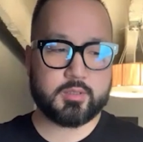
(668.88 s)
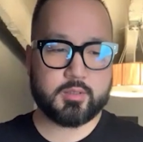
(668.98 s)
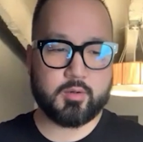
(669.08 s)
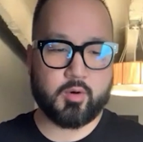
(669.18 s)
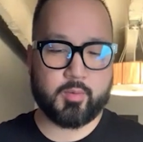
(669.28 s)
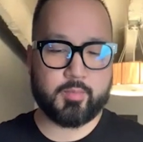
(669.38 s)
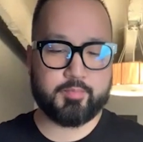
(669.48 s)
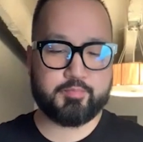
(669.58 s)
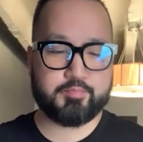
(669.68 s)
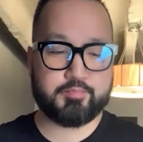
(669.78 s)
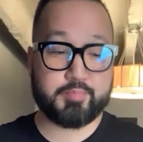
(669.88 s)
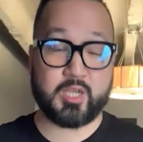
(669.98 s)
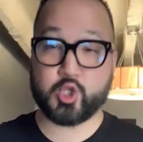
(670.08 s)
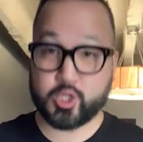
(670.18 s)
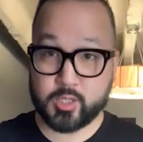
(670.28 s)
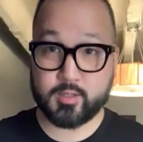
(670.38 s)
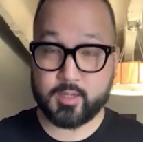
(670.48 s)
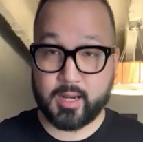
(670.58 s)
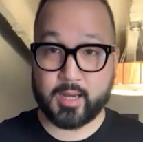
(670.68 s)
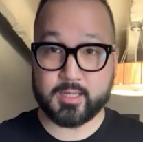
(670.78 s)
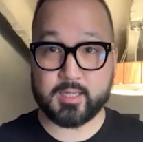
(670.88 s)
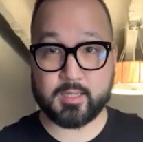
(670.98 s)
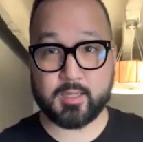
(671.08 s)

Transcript: or pitching an idea